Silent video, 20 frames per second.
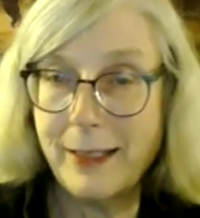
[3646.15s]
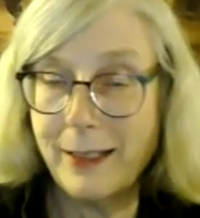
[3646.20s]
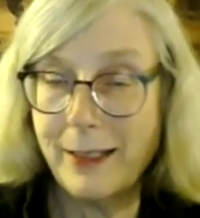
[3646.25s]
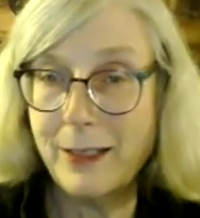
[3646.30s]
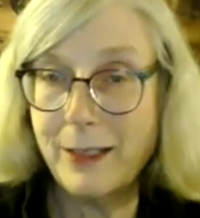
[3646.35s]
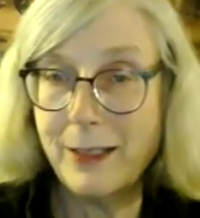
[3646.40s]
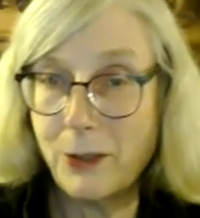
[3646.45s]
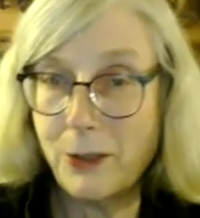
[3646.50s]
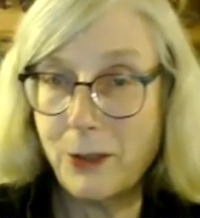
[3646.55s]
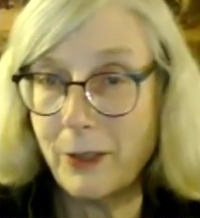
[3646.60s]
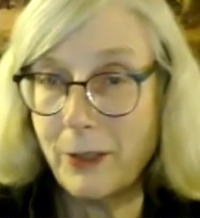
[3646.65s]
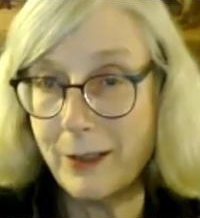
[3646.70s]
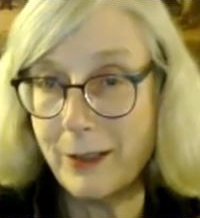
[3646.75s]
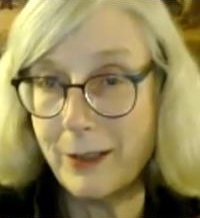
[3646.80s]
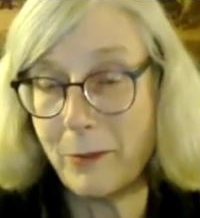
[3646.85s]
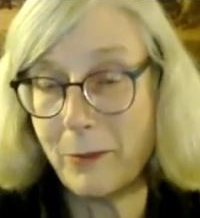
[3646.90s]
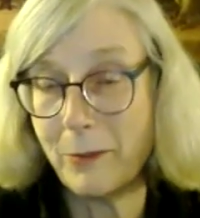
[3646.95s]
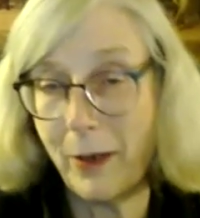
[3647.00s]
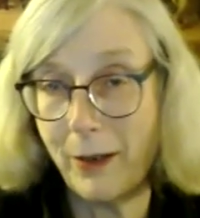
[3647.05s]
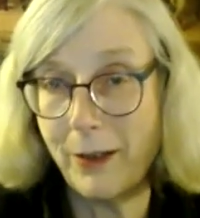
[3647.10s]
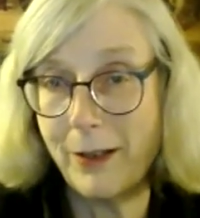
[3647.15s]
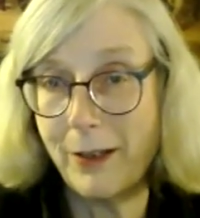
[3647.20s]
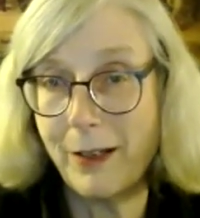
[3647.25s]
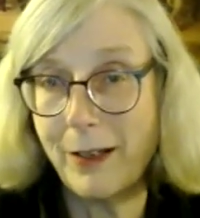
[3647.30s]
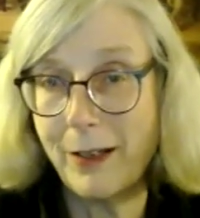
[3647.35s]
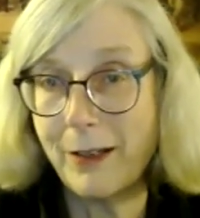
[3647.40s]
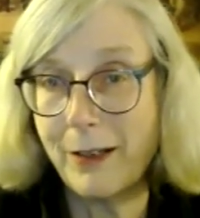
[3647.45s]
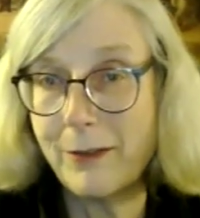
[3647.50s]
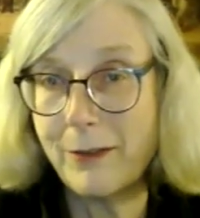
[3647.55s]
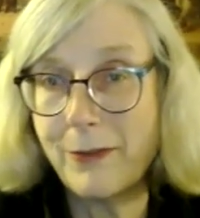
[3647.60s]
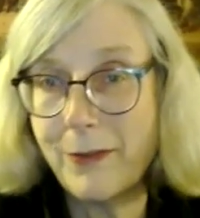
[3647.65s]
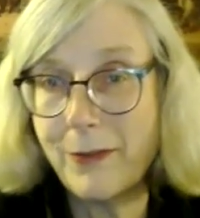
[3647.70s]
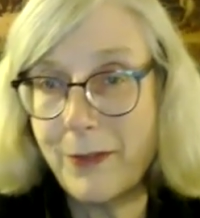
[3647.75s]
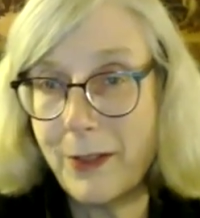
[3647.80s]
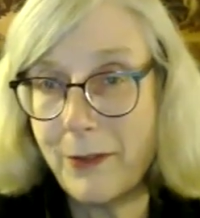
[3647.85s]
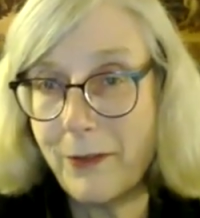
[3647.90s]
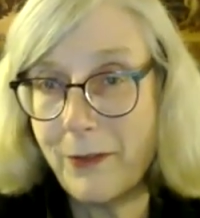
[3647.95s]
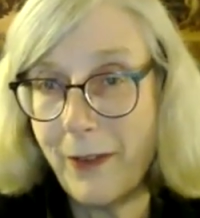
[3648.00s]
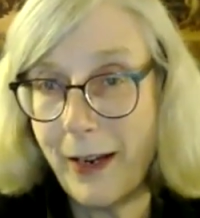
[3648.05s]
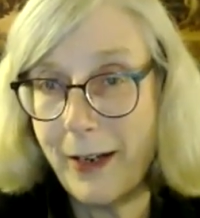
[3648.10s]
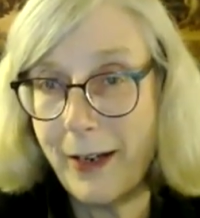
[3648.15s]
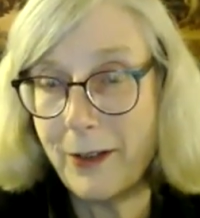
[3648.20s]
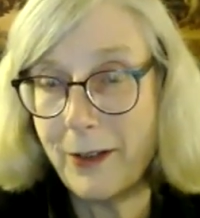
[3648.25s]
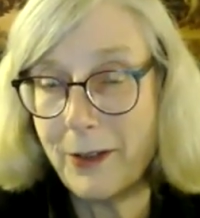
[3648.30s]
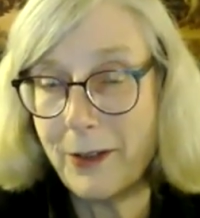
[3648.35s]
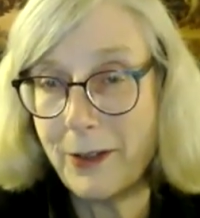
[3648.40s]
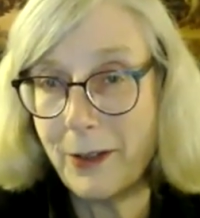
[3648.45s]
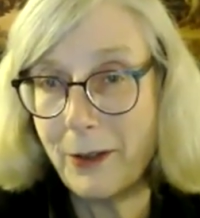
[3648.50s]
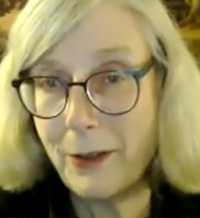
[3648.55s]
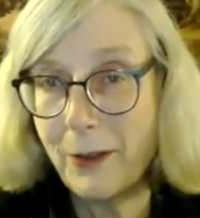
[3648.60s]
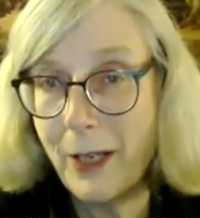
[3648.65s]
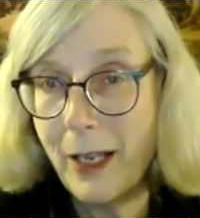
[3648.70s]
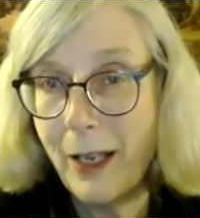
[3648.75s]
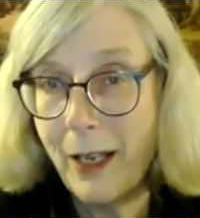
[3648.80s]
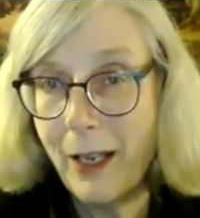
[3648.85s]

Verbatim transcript: injury as a part of the fire. So.